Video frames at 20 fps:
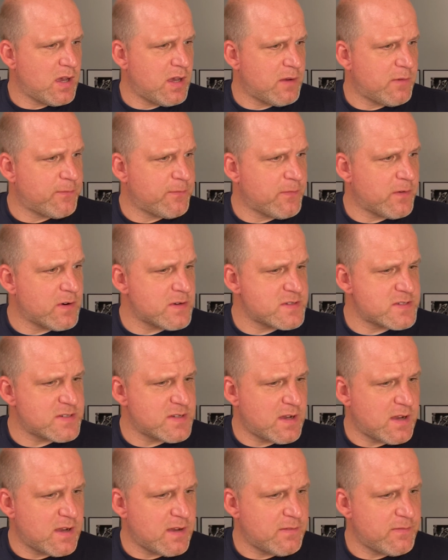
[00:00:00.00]
First
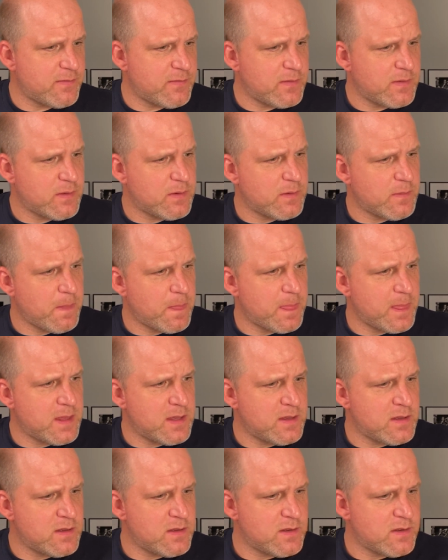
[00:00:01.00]
off
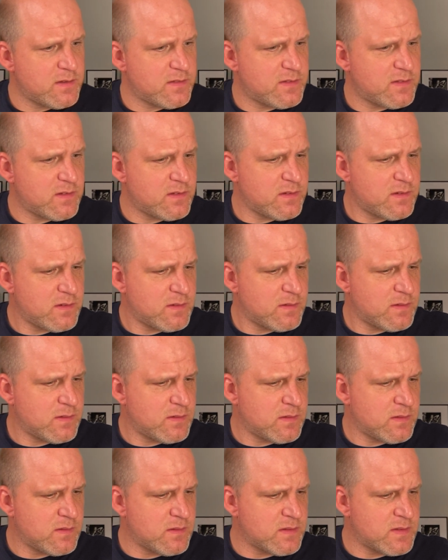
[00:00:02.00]
is
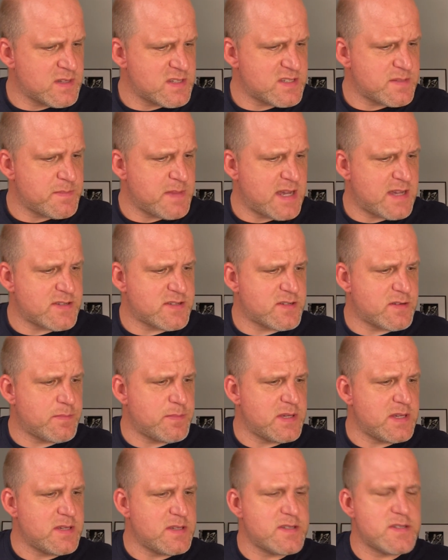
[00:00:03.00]
this
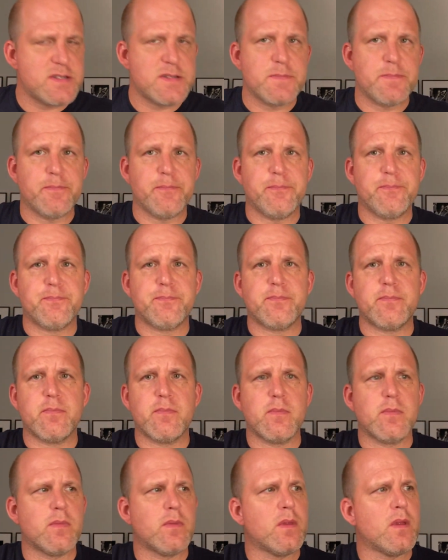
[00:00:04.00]
masterpiece,
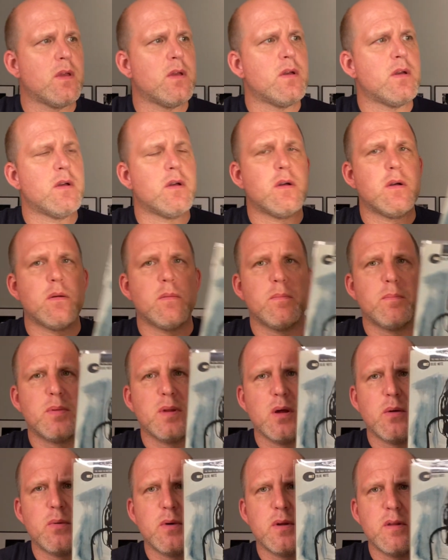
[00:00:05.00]

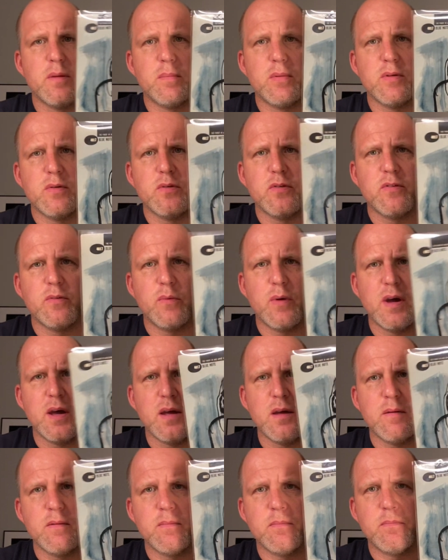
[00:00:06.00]
Blowing the Blues
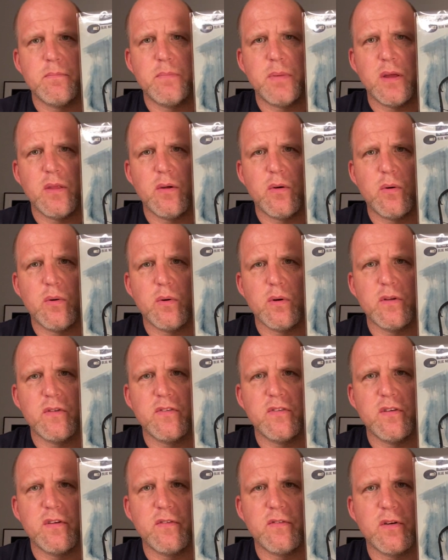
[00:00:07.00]
Away by the Horace
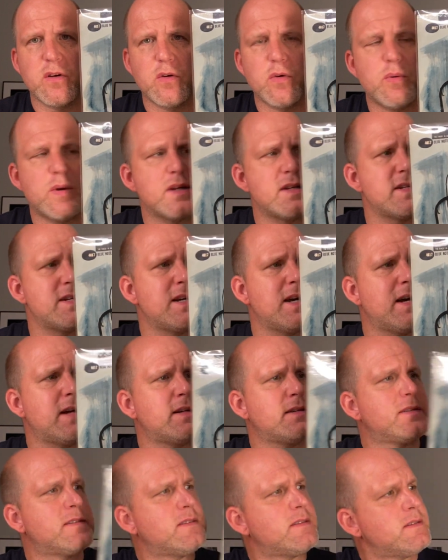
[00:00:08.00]
Silver
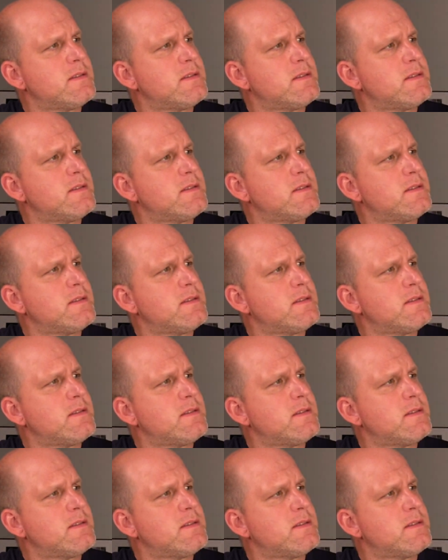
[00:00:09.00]
Quintet